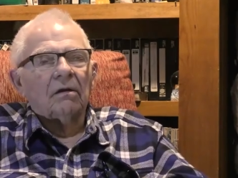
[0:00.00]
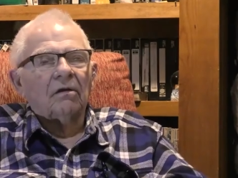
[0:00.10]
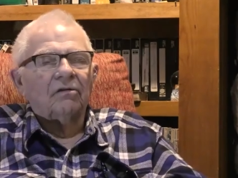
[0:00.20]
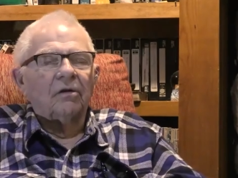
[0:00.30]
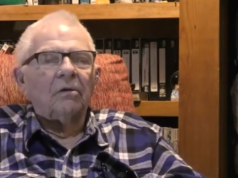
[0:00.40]

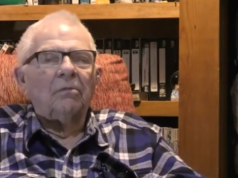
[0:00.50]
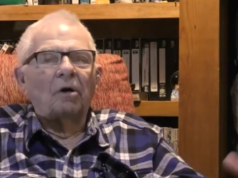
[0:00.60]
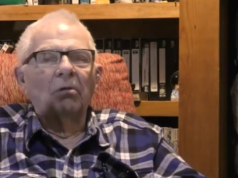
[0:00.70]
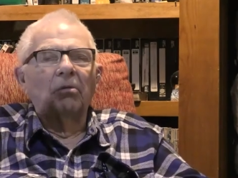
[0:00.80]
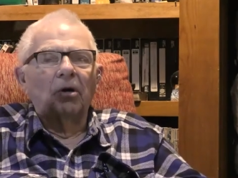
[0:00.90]
because there are
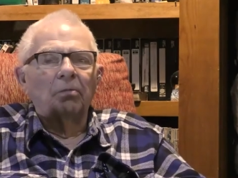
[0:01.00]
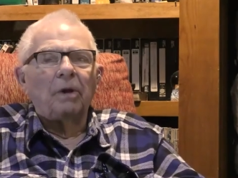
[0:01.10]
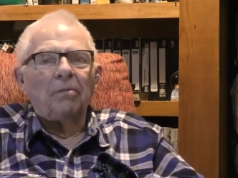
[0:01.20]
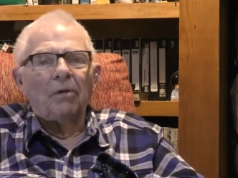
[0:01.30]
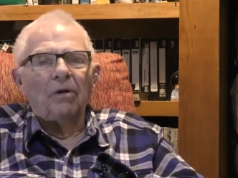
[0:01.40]
more and more
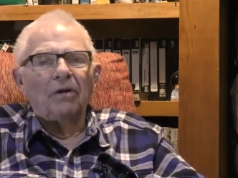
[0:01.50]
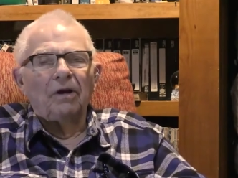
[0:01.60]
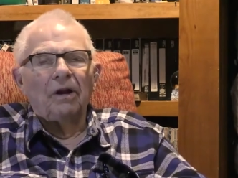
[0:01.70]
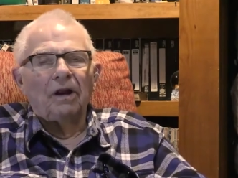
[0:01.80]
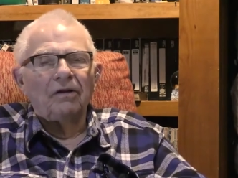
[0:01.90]
people in
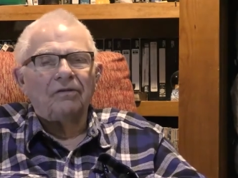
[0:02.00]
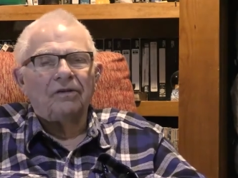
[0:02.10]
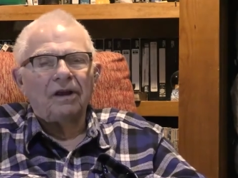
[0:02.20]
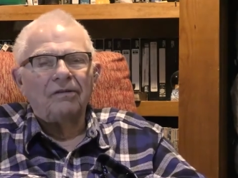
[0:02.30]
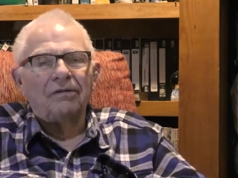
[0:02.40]
the United
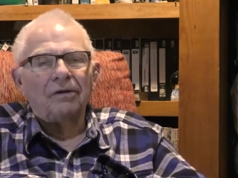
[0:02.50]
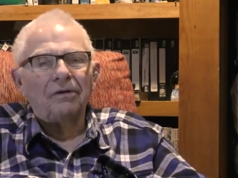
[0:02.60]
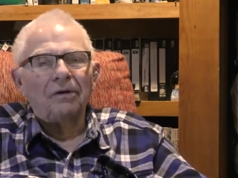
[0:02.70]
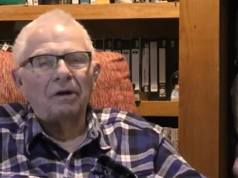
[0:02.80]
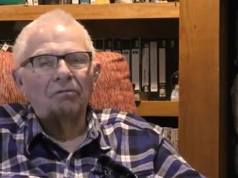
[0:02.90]
States than
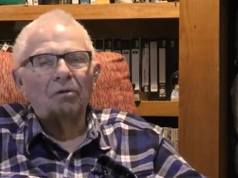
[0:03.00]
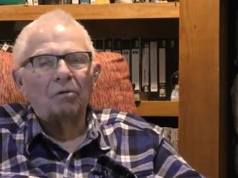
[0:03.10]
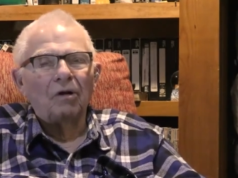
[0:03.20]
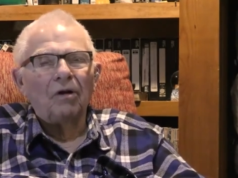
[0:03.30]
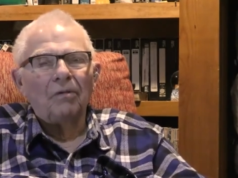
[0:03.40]
there ever
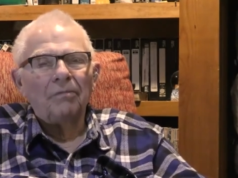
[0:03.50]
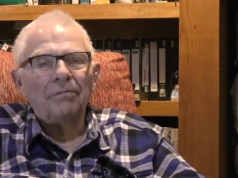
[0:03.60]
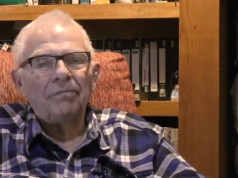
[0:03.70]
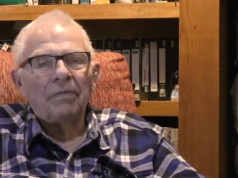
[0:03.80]
were.